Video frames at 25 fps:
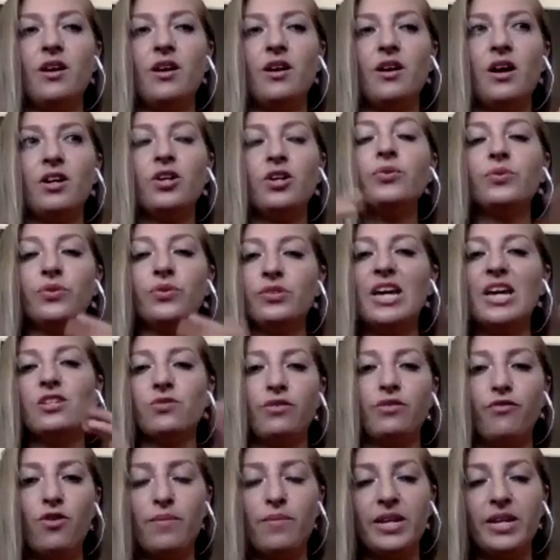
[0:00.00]
it stops
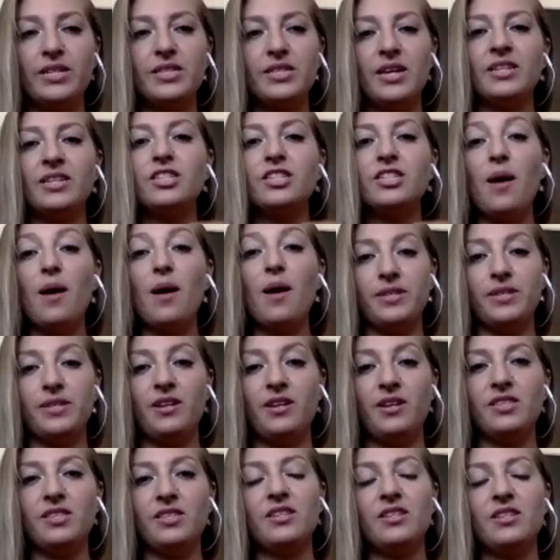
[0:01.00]
it in a sense.
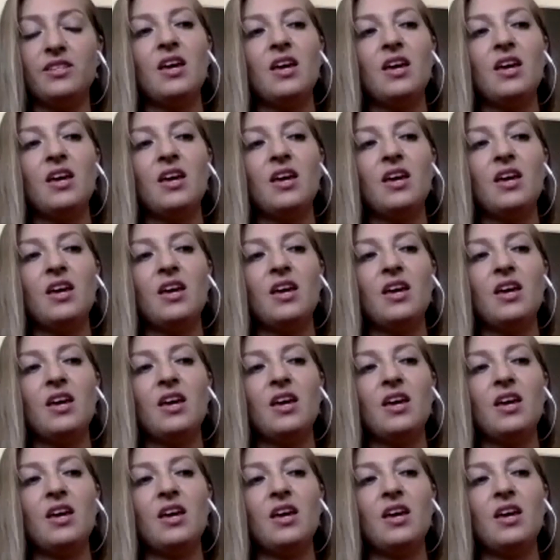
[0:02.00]
And